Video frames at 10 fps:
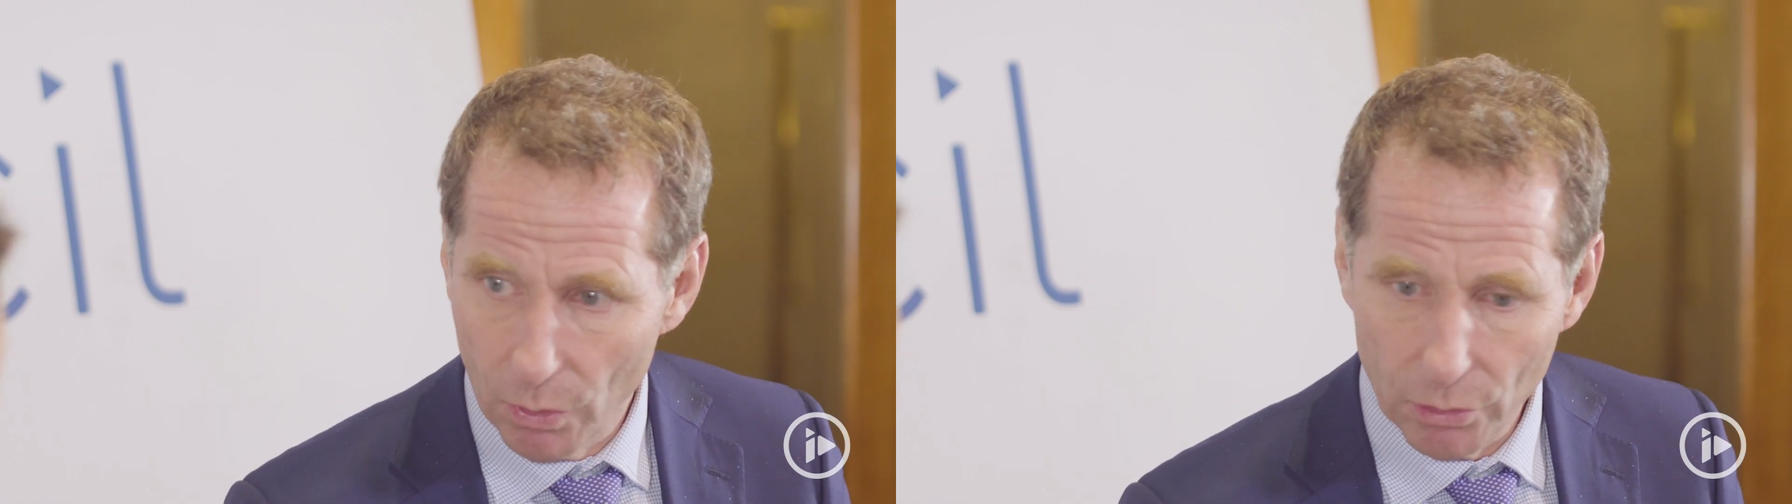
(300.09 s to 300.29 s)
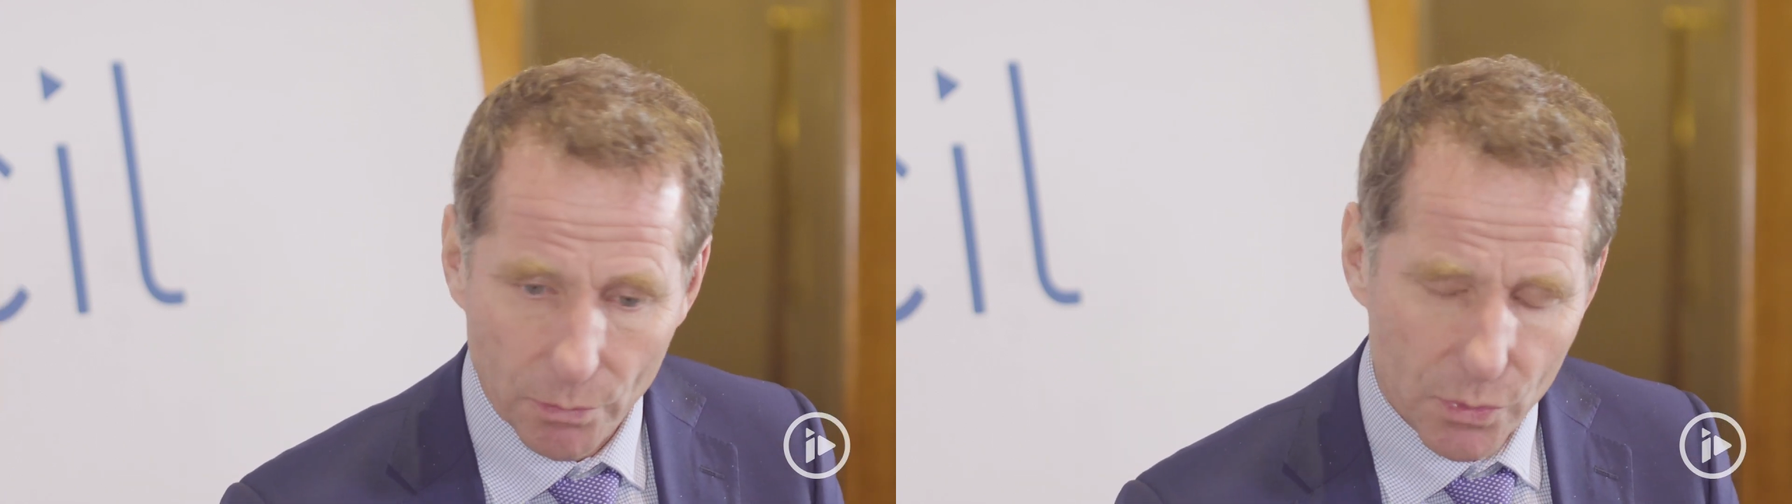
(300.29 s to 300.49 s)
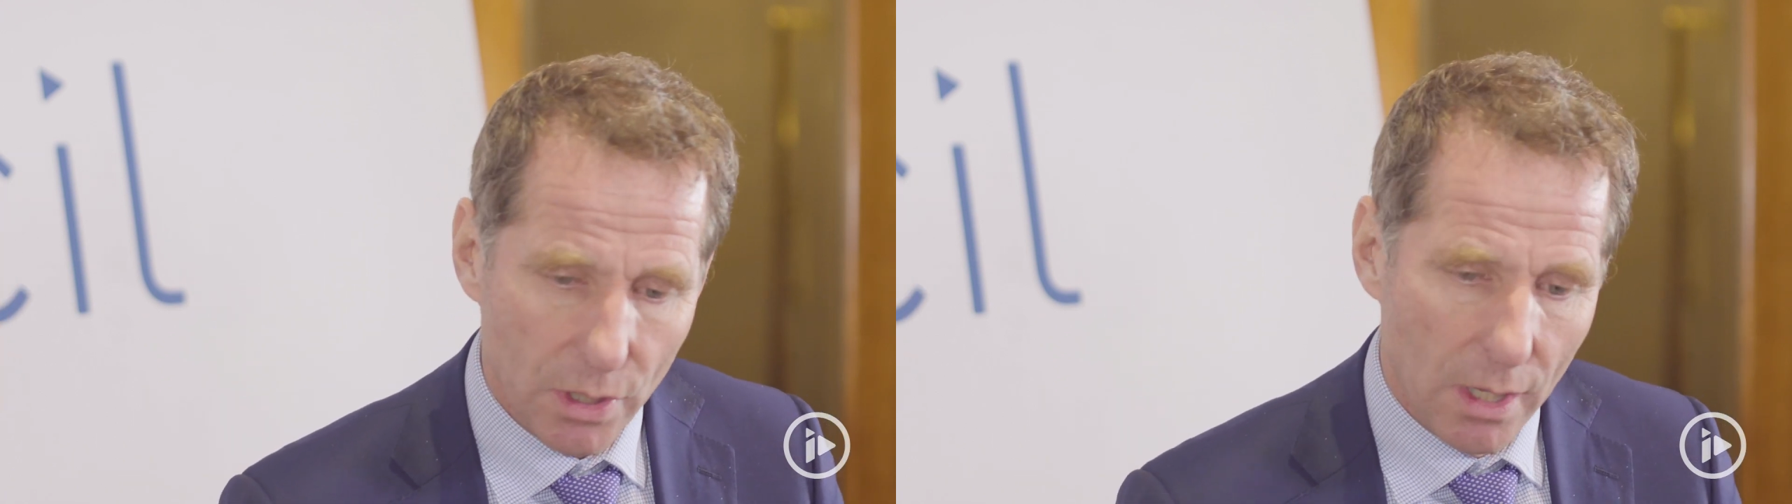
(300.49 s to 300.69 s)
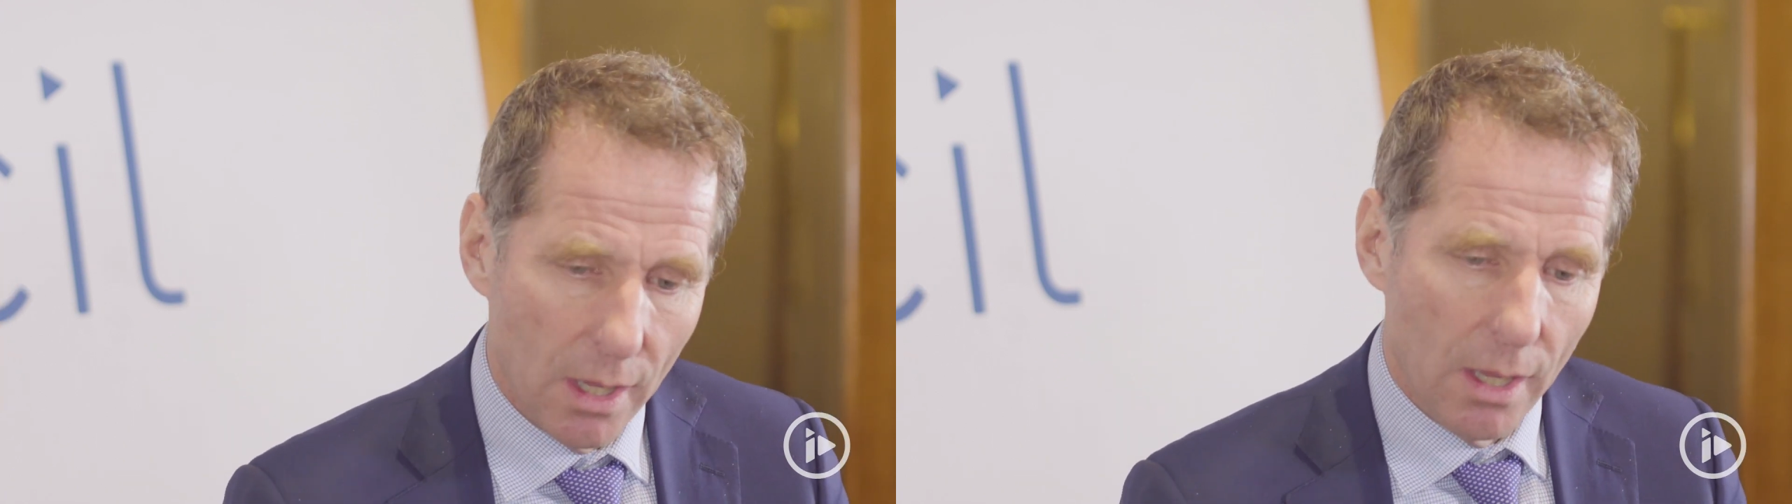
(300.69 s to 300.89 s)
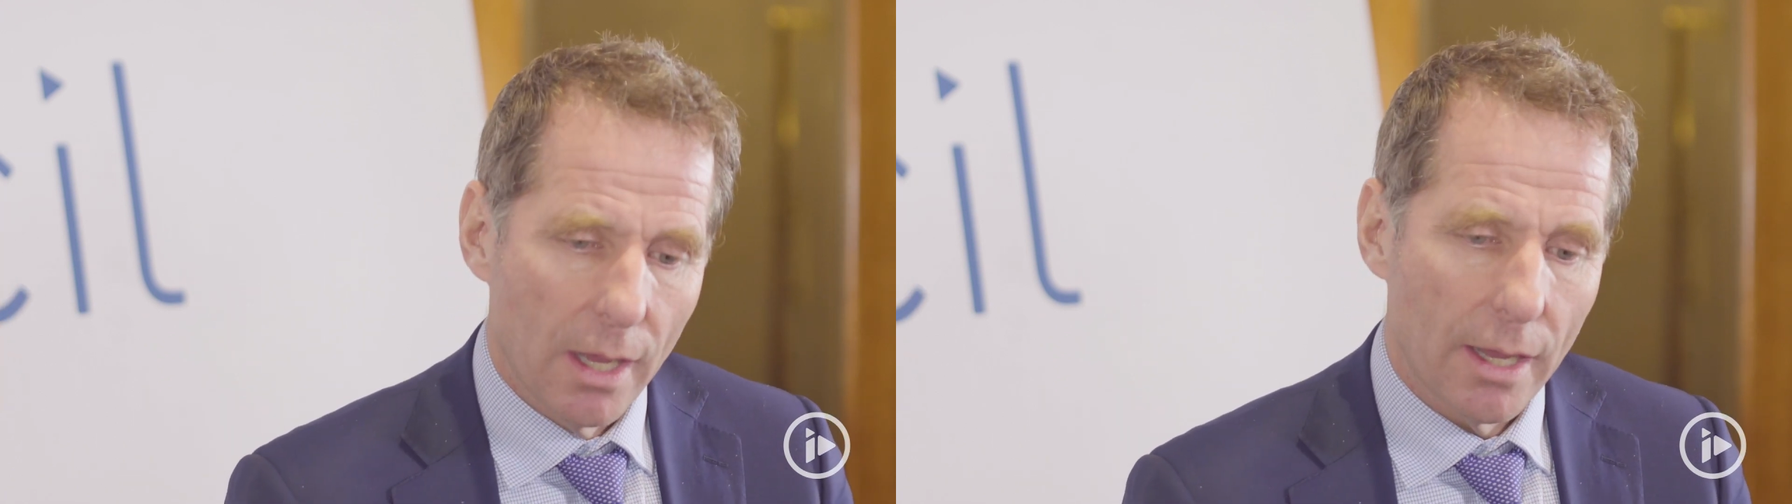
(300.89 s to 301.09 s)
volumes.
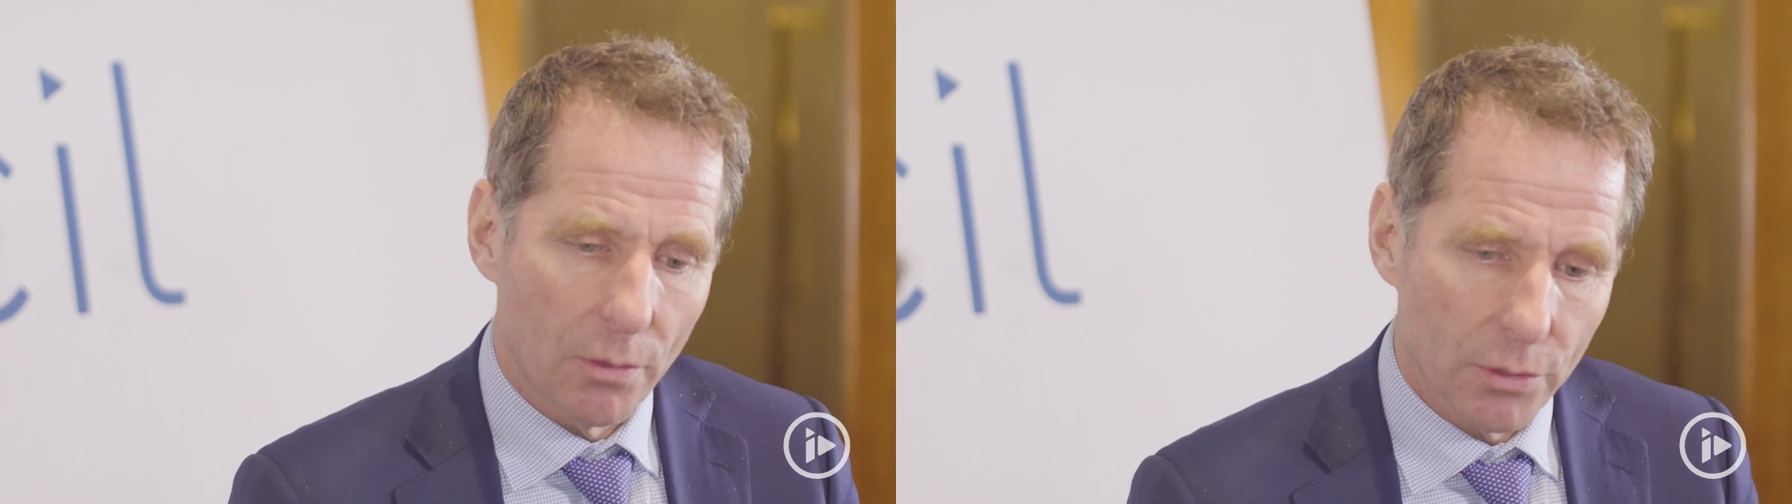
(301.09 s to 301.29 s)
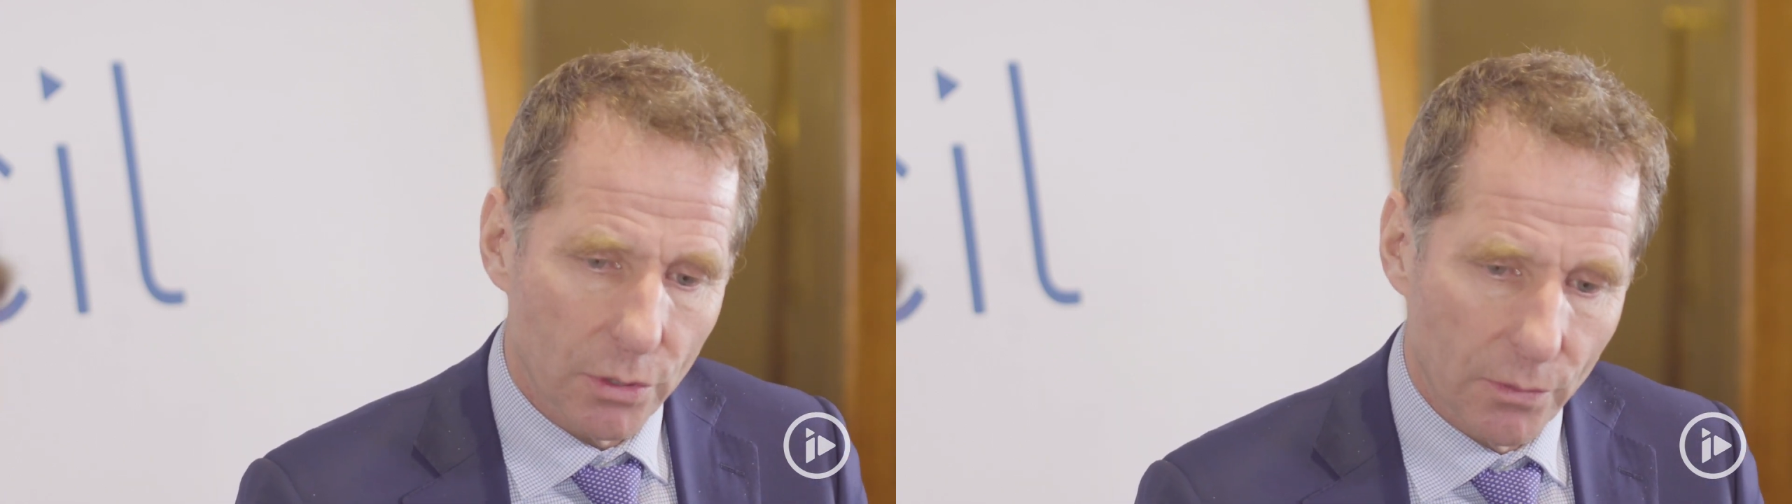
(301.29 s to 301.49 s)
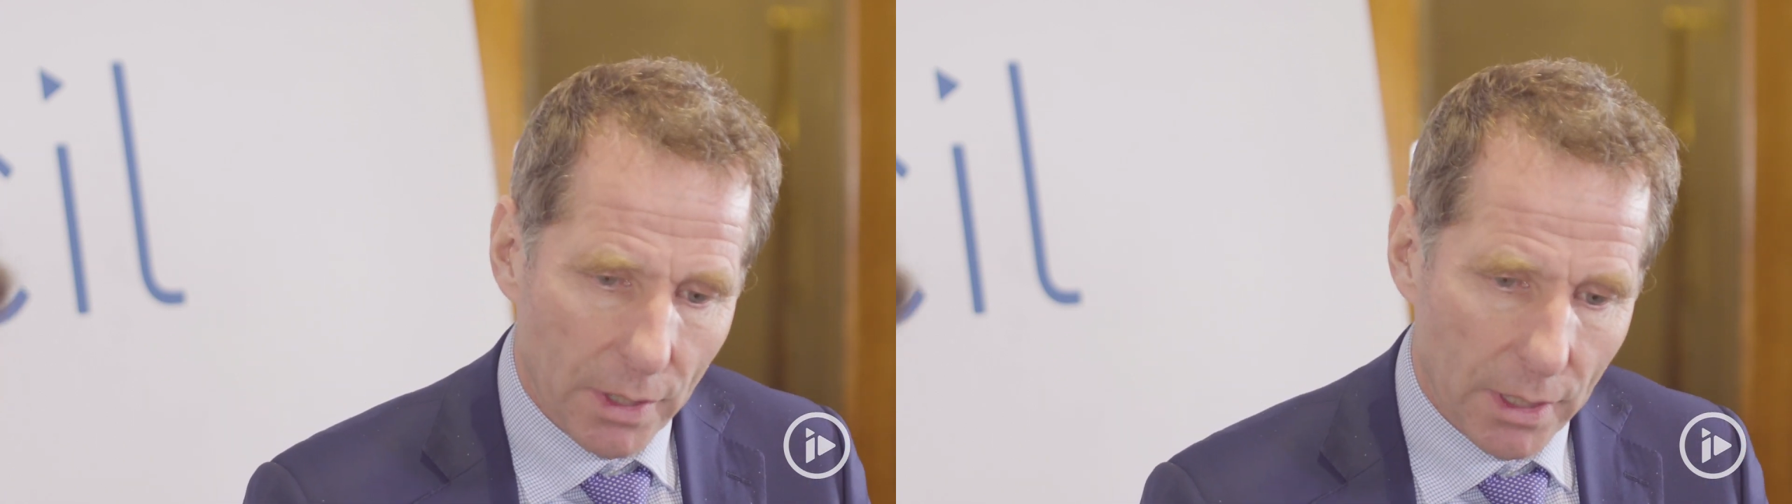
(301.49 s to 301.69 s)
And also